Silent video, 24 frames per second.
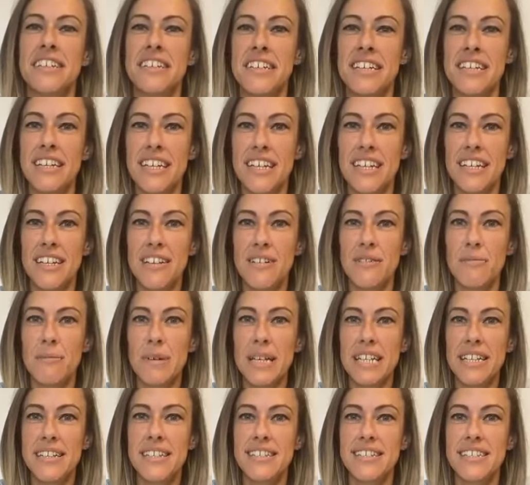You know, my
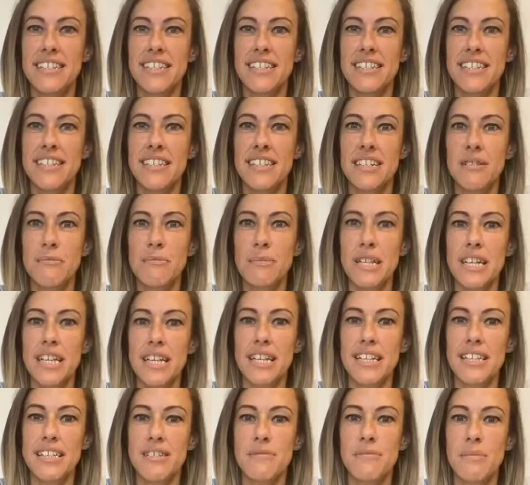sister, I like
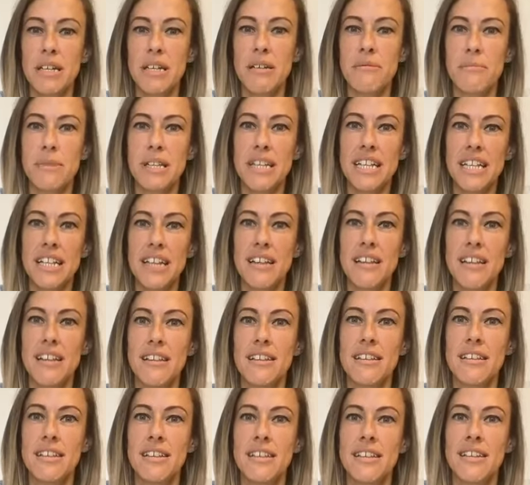to make my little.
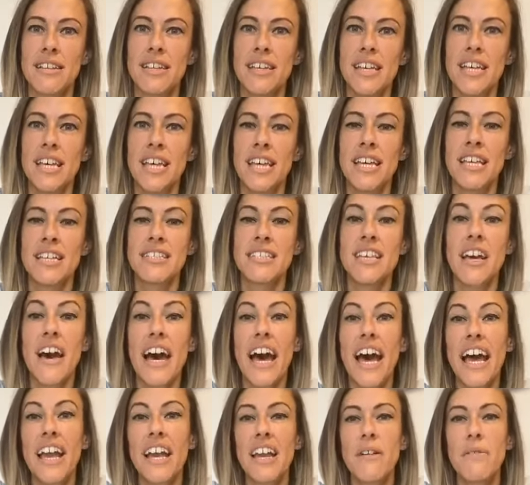So I
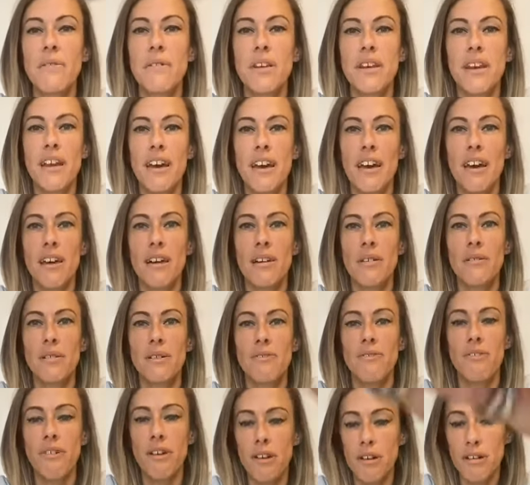don't know if
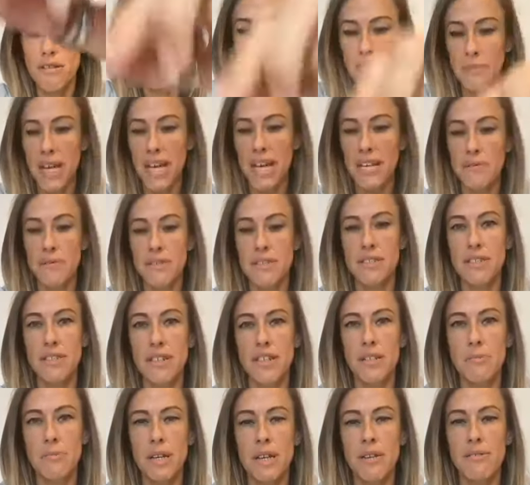anyone's gonna
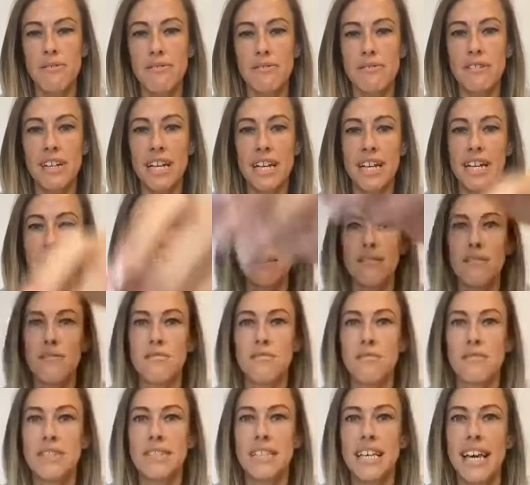be
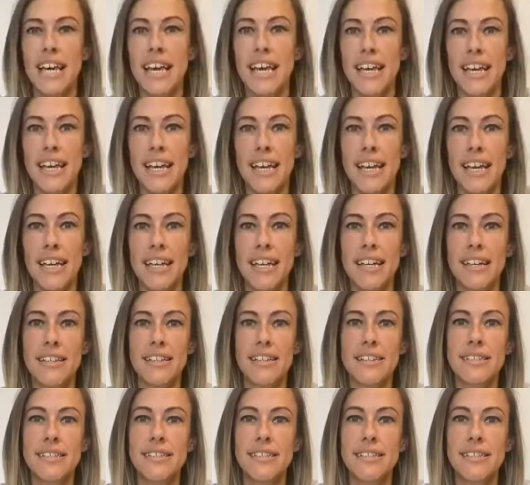around and.